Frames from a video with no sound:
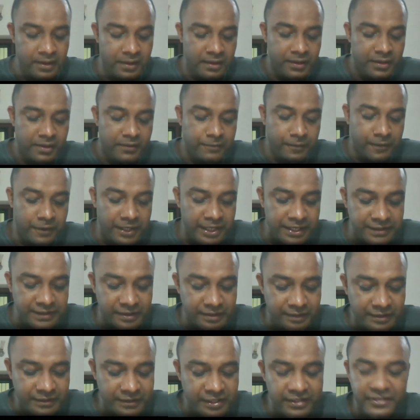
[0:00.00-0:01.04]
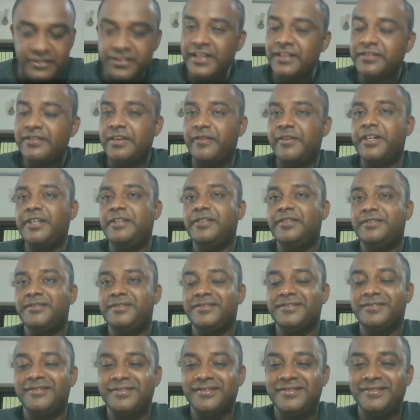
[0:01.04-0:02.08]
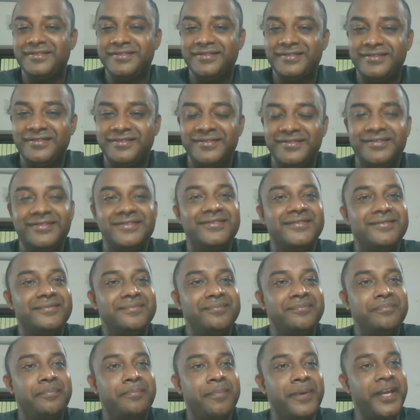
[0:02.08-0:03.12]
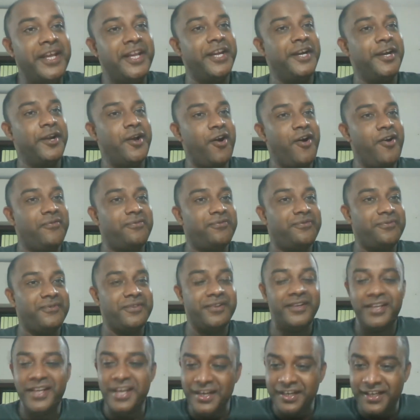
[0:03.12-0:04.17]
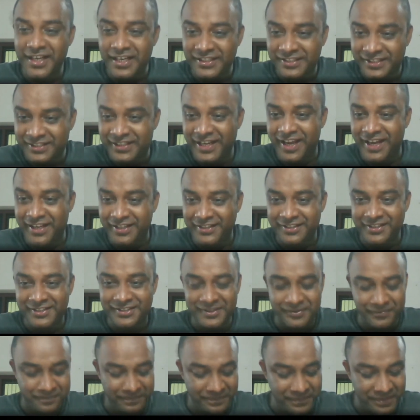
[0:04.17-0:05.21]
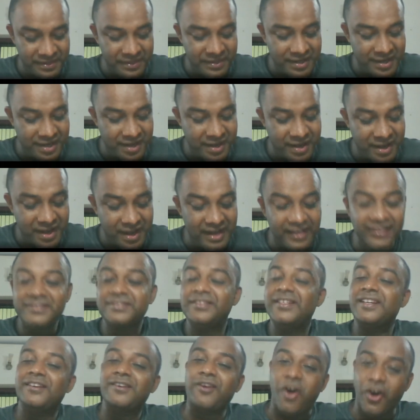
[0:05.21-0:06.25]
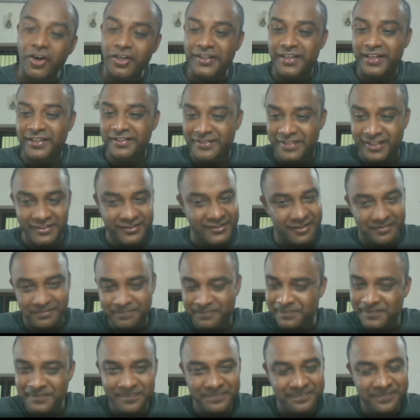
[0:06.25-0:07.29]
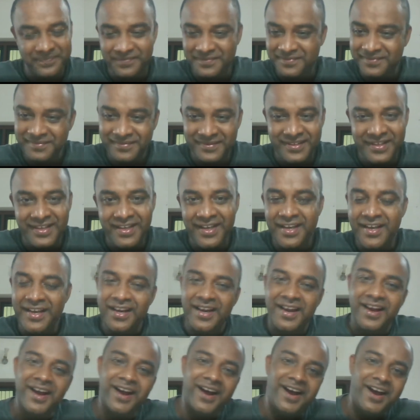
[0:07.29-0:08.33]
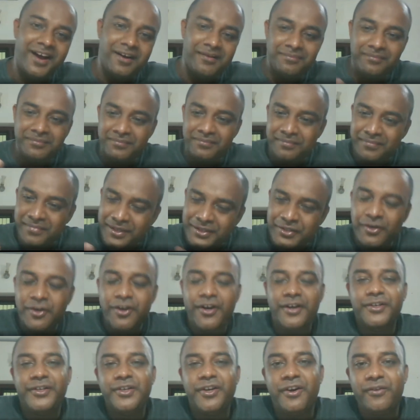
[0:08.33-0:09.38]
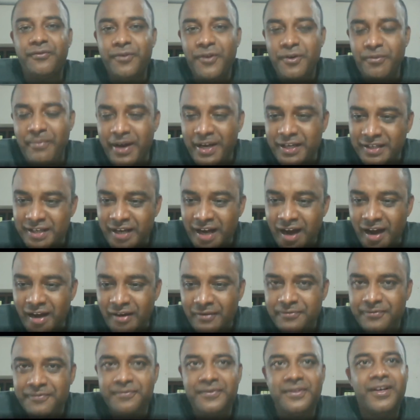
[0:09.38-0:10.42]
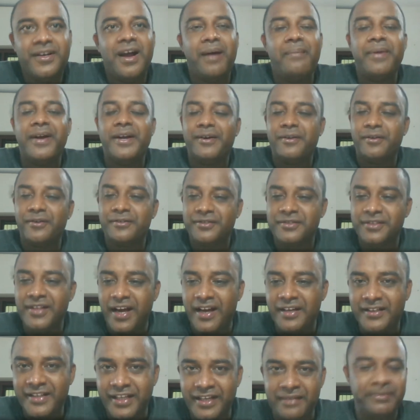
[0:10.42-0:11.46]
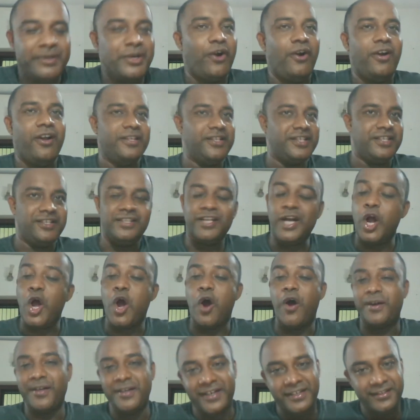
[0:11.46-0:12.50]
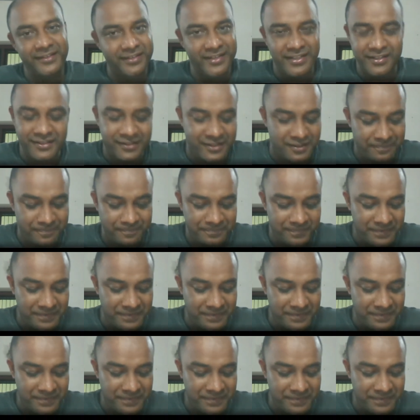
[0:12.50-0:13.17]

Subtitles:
the 47-67 period of Indian state as the congress system. Majority of you might have come across that terminology, the congress system.